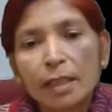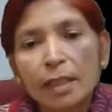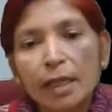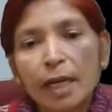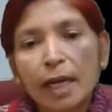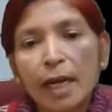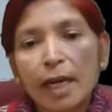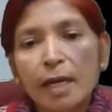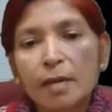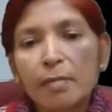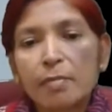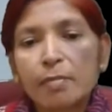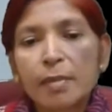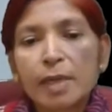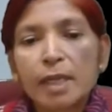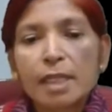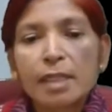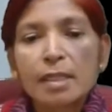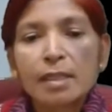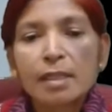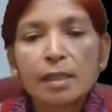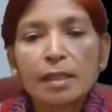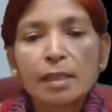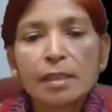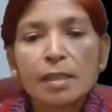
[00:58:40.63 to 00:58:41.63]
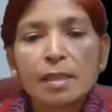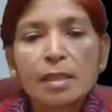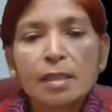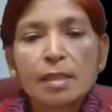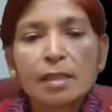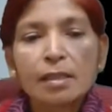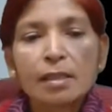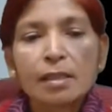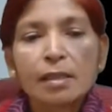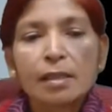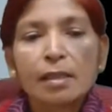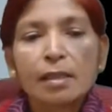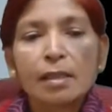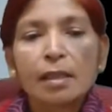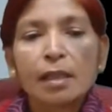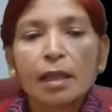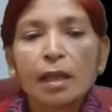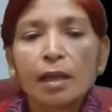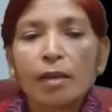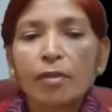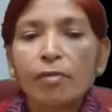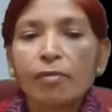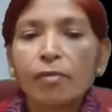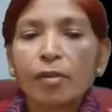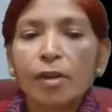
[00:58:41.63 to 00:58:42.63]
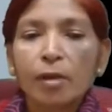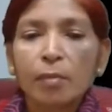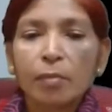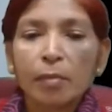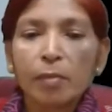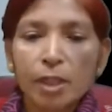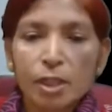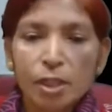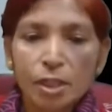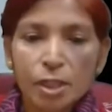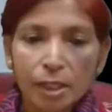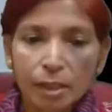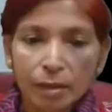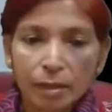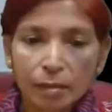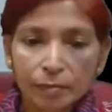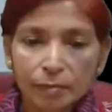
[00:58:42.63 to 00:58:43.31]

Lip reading: and present information.